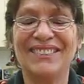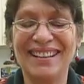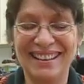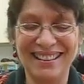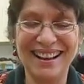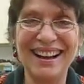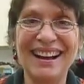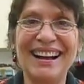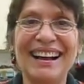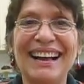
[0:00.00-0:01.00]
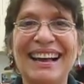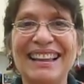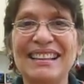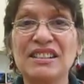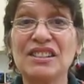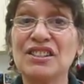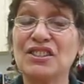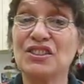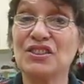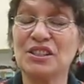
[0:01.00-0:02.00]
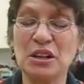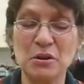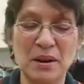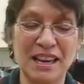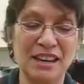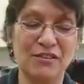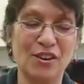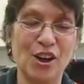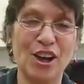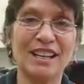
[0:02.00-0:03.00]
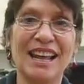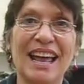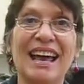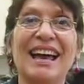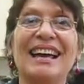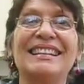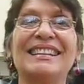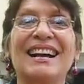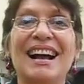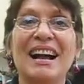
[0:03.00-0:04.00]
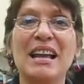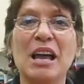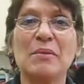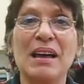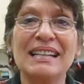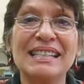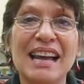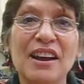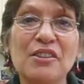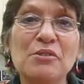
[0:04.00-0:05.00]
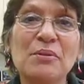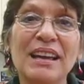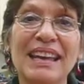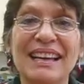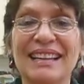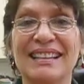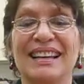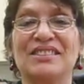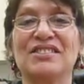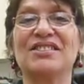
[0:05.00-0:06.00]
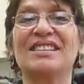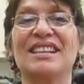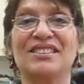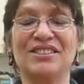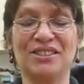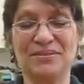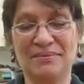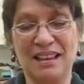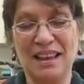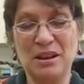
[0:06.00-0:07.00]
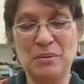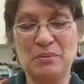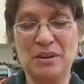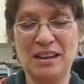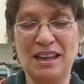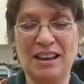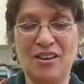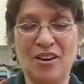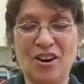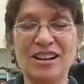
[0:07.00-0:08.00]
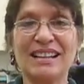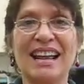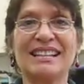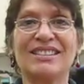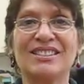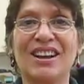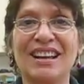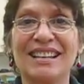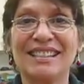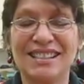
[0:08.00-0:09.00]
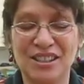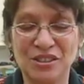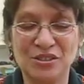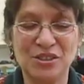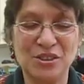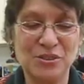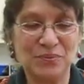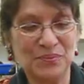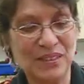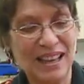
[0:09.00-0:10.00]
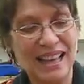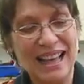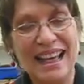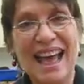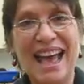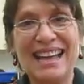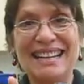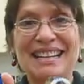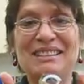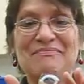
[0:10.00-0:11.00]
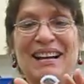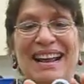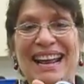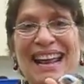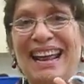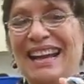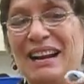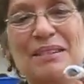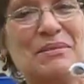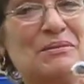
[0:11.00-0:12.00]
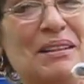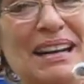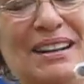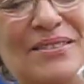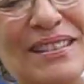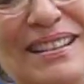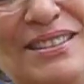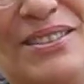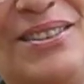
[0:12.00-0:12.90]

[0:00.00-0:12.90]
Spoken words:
Well, hi, this is Sirce Kwai Giveon, and I am at DaggerWing Nature Center bringing art and science to you. And in my hand, I've been waiting for this